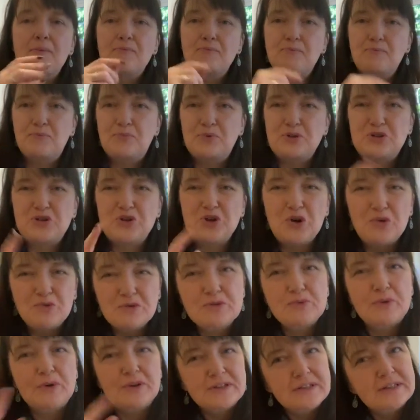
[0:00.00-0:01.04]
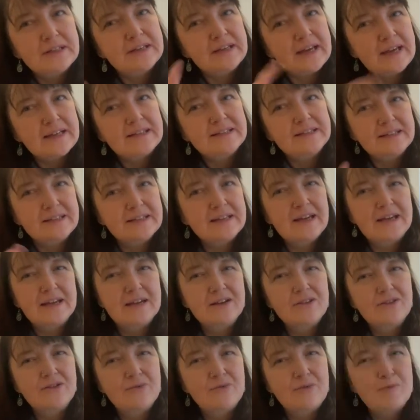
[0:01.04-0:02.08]
but you always want to get to the end of
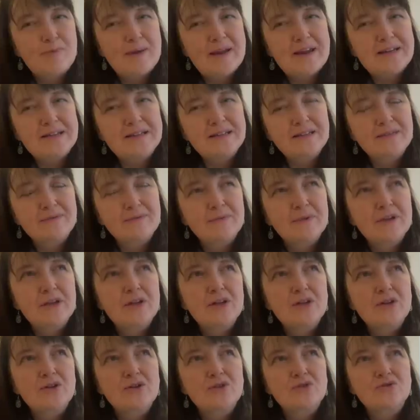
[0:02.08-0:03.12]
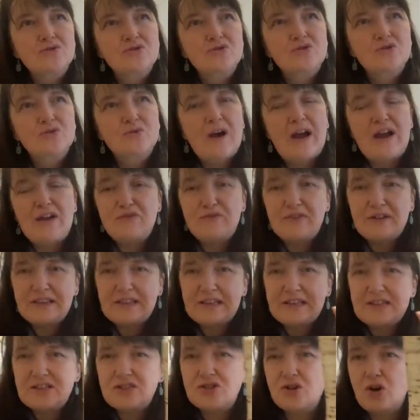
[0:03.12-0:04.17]
the repeat. So I feel
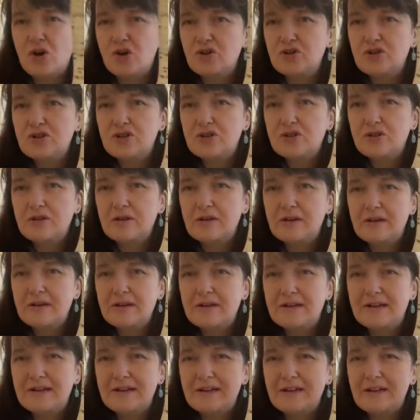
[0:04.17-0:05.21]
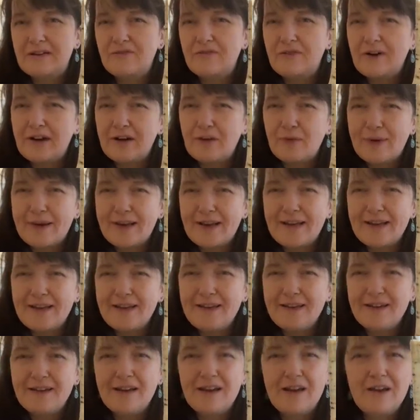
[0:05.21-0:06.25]
these socks get knit very
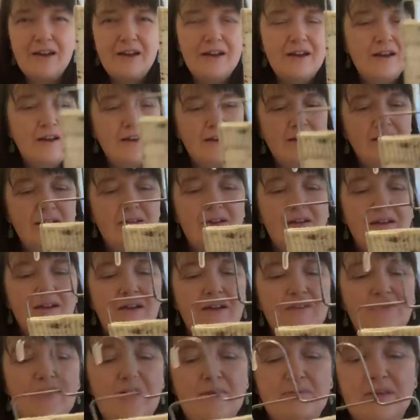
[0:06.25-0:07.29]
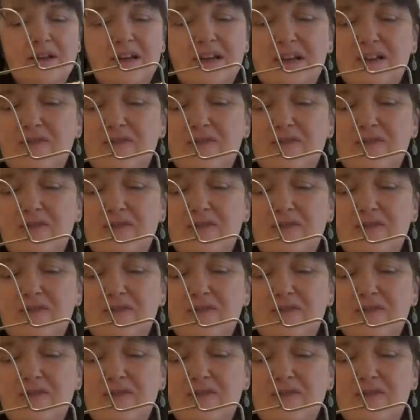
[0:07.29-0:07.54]
quickly. If I'm knitting a